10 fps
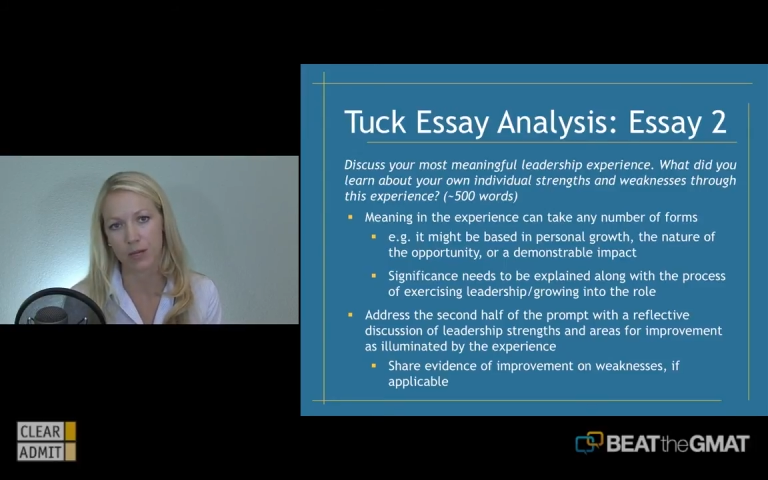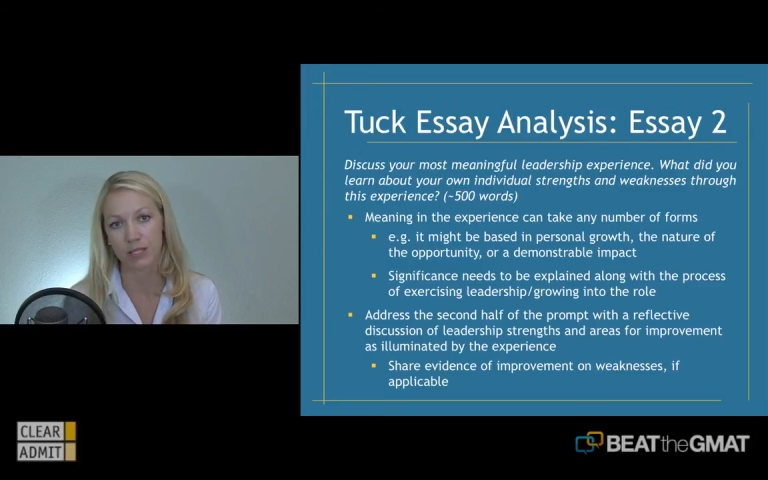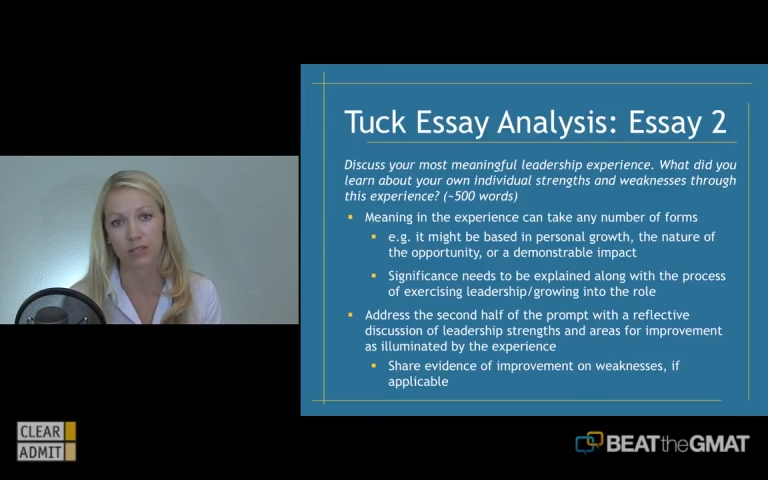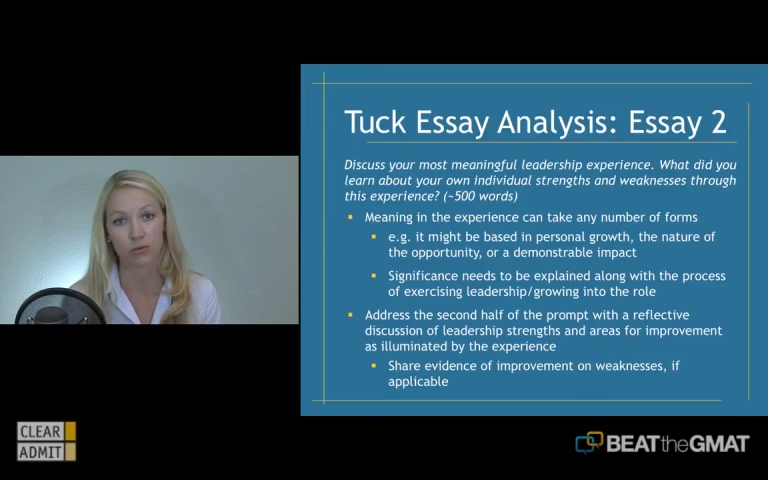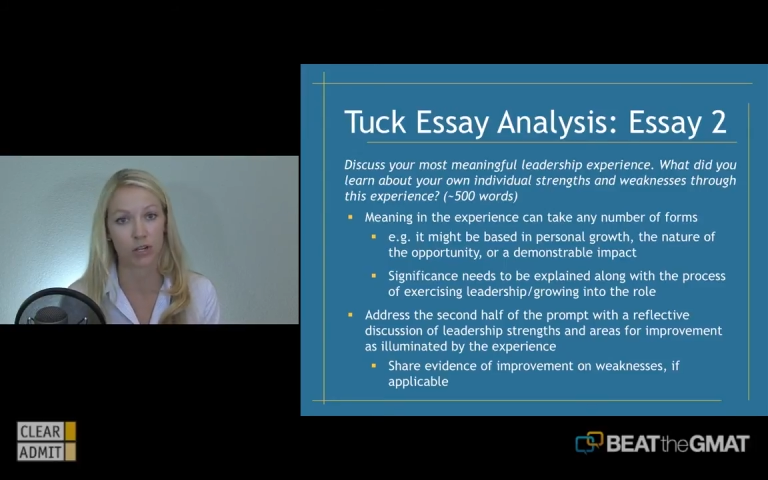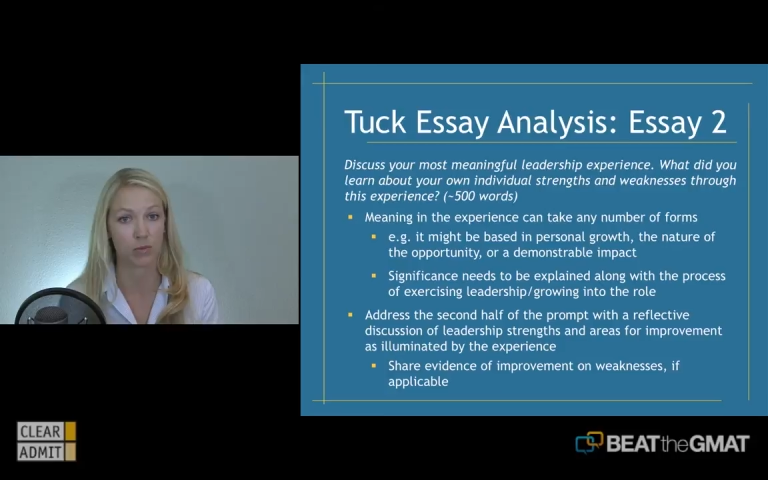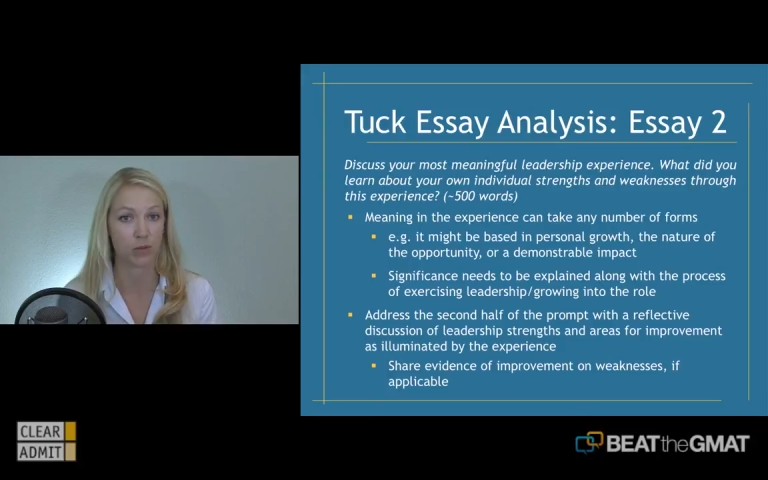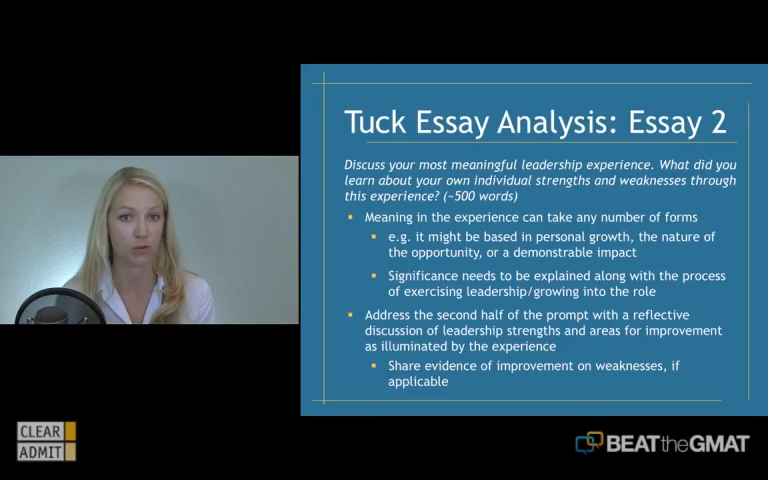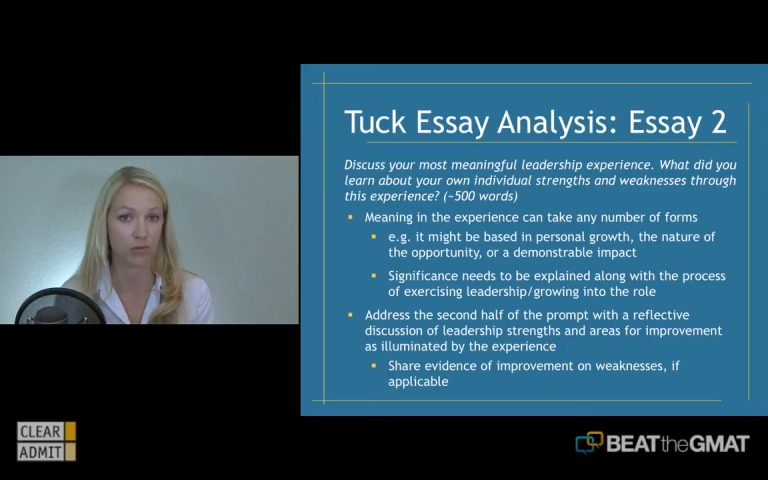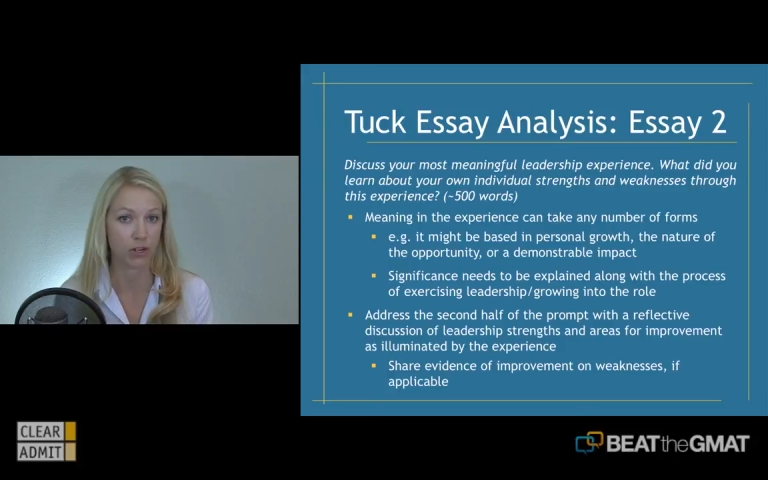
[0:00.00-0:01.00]
Is this going to be
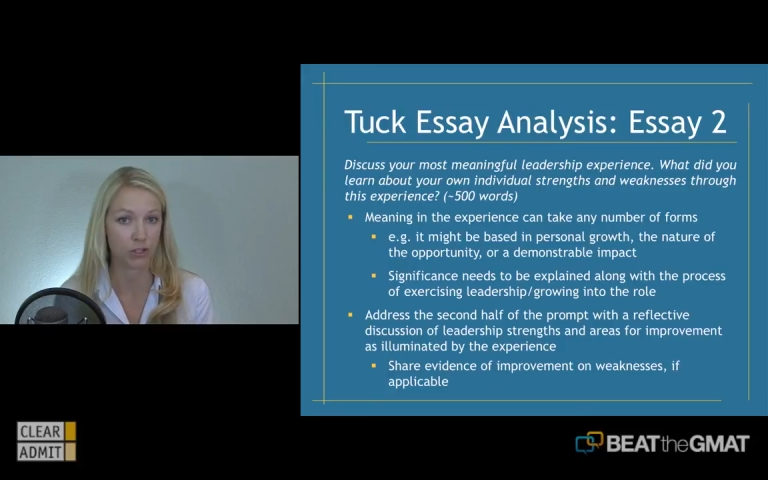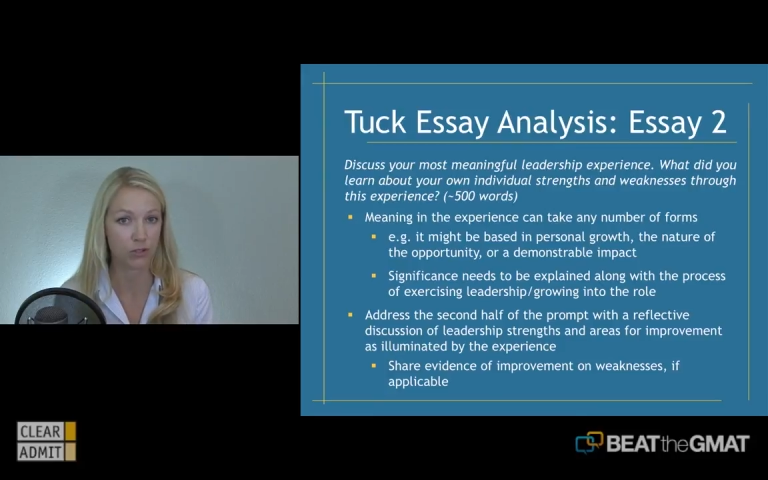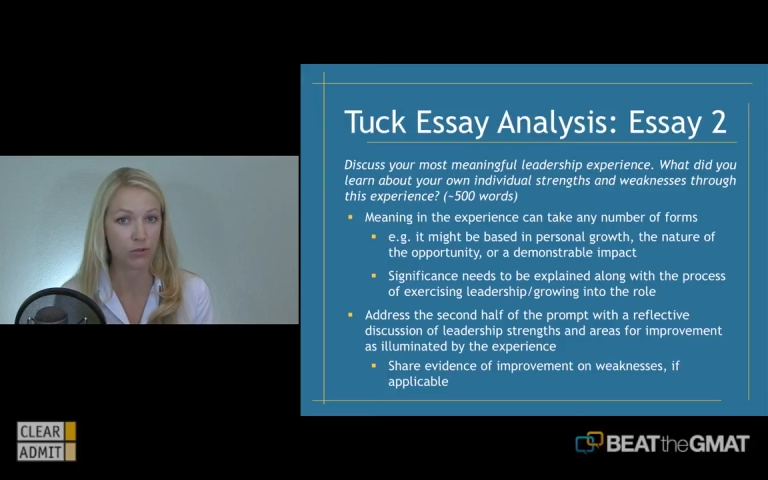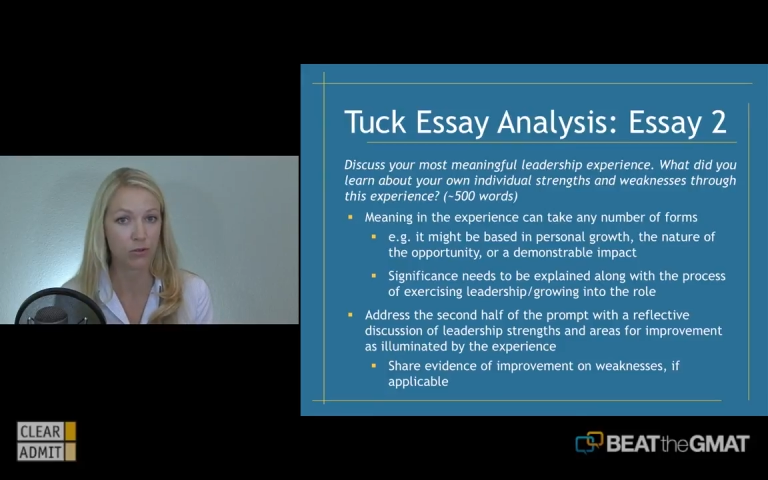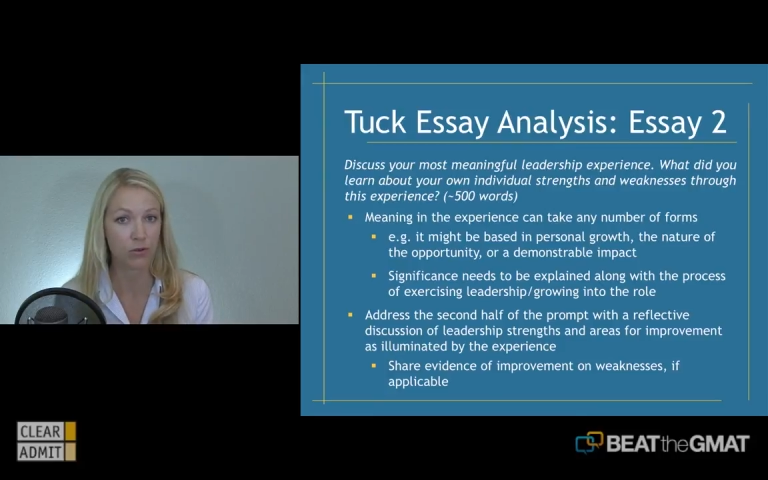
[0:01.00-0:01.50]
professional